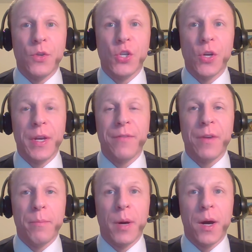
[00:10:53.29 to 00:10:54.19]
shouldn't
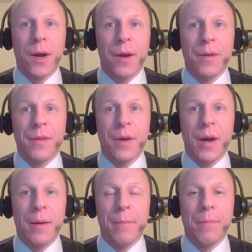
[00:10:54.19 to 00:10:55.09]
even bar
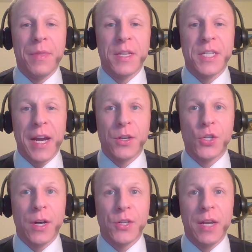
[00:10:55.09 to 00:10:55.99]
the second charge,